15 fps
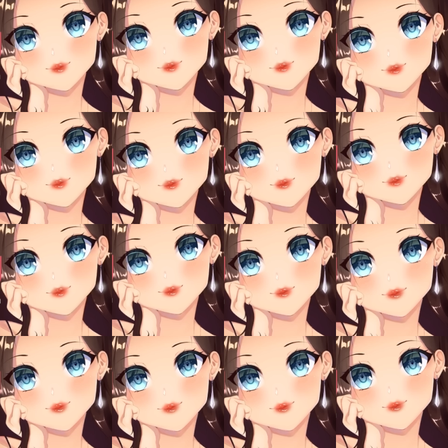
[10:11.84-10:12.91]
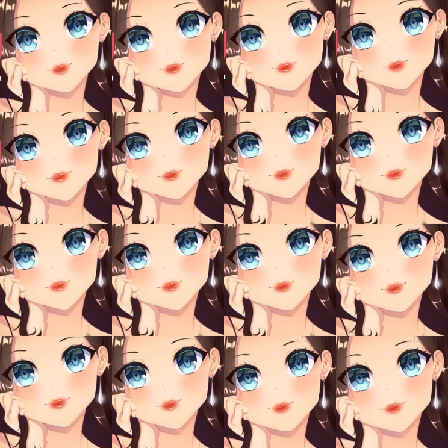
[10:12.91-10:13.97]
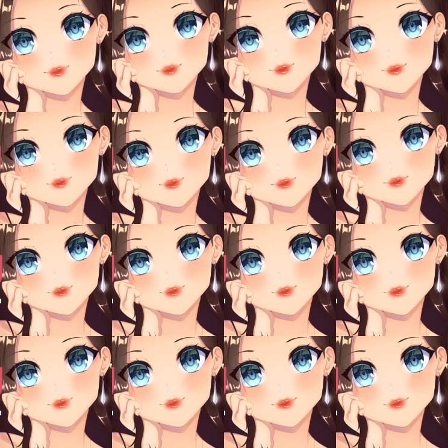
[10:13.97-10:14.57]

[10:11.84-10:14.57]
Not a little bit of confidence, like a lot of confidence.